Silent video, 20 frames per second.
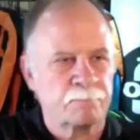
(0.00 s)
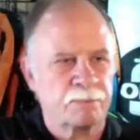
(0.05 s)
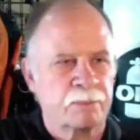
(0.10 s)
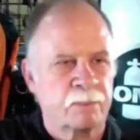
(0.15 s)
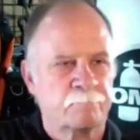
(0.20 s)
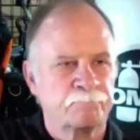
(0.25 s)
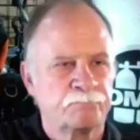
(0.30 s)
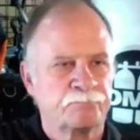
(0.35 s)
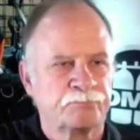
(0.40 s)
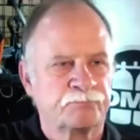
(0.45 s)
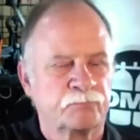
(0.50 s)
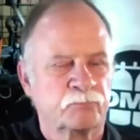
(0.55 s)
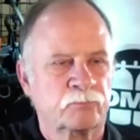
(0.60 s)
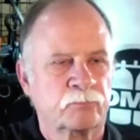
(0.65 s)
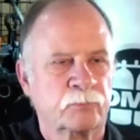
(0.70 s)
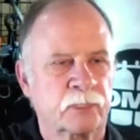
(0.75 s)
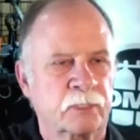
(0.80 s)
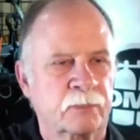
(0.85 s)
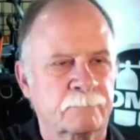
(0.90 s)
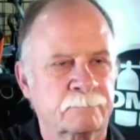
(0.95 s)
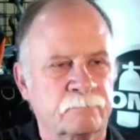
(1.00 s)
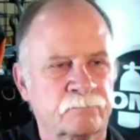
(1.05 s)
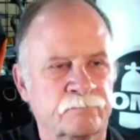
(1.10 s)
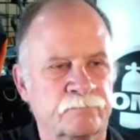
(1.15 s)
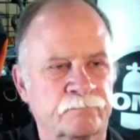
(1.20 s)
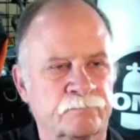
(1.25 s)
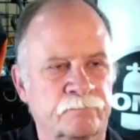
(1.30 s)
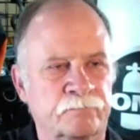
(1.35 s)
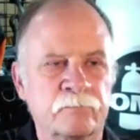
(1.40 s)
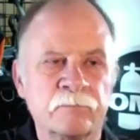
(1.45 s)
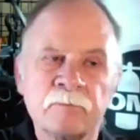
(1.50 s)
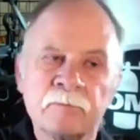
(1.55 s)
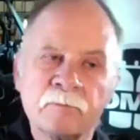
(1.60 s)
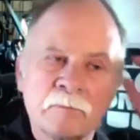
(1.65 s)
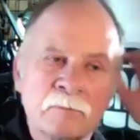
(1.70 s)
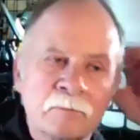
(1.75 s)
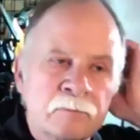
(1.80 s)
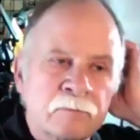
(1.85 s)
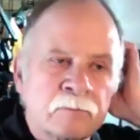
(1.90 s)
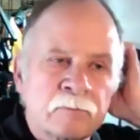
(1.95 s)
that I just tied on with
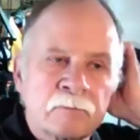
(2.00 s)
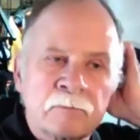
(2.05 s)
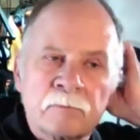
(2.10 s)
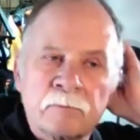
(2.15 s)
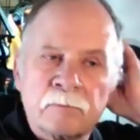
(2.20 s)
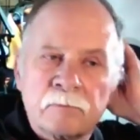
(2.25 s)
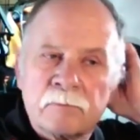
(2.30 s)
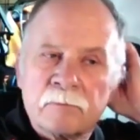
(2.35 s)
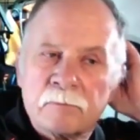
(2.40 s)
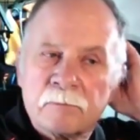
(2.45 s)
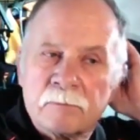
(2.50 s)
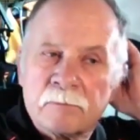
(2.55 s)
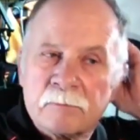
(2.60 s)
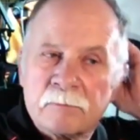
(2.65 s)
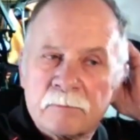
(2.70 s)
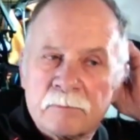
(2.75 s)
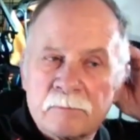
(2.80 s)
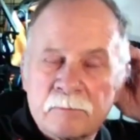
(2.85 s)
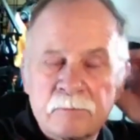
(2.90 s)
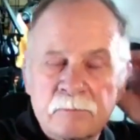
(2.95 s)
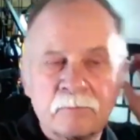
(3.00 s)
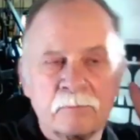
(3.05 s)
some cave line.